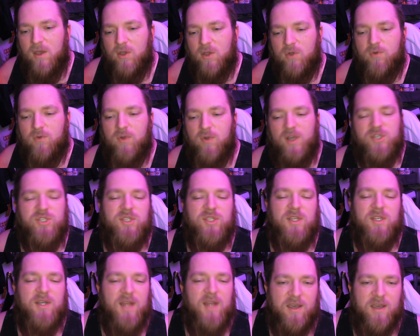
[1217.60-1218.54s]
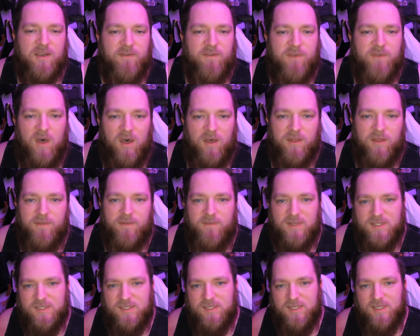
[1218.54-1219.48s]
crush the neck of all of
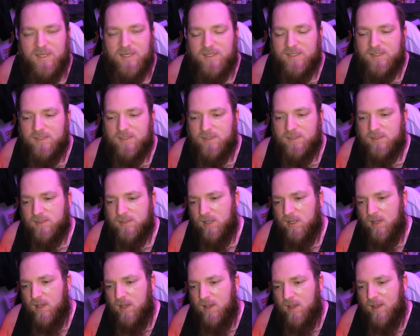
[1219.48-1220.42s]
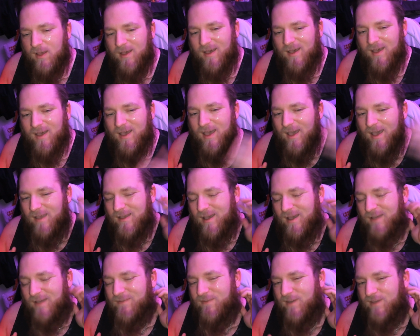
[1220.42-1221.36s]
its citizens.
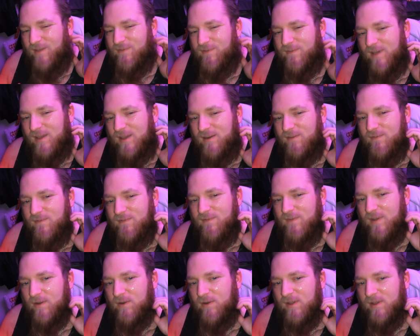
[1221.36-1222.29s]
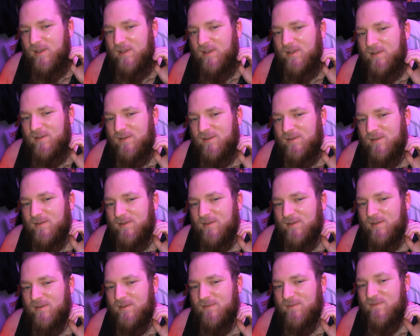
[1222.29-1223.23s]
I find it very,
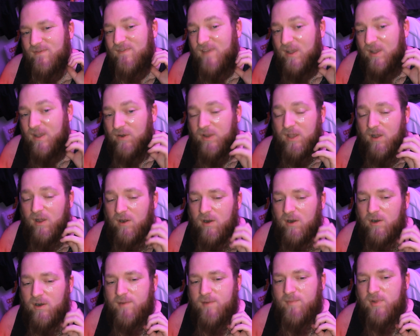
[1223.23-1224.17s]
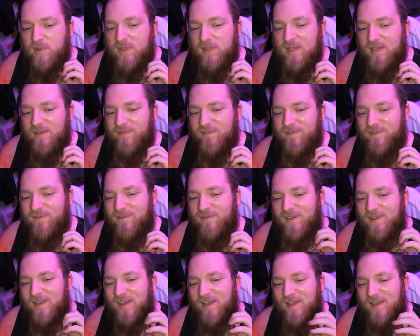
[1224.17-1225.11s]
very hard to
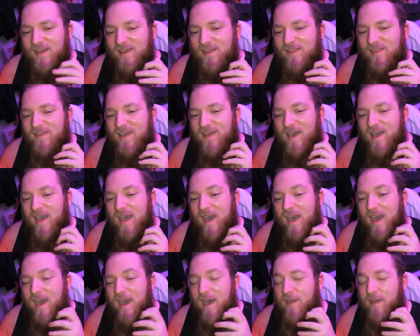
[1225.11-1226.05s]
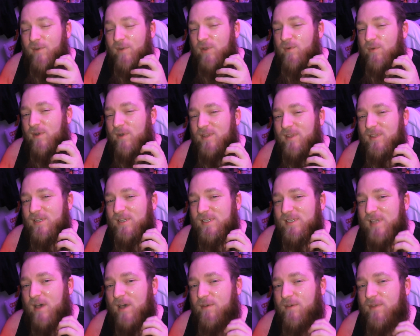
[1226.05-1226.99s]
believe that everyone in the
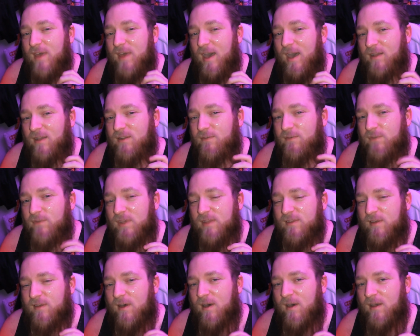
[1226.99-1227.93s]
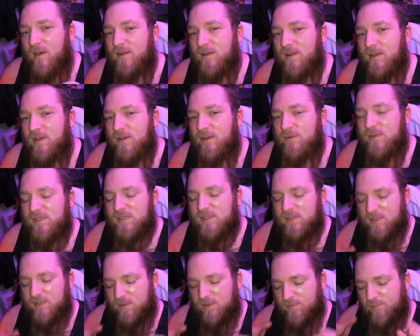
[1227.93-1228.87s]
South actively thought it
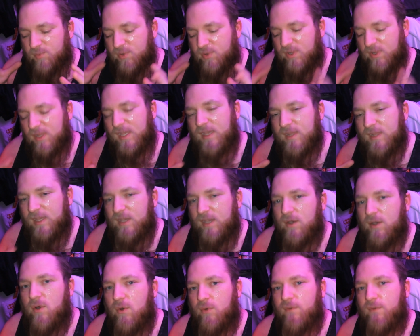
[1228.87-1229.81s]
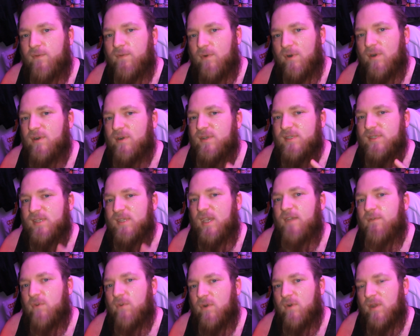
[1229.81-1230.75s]
was completely over
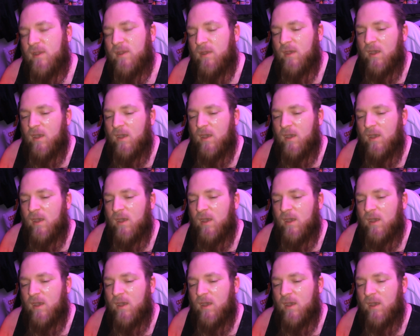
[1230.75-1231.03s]
slavery.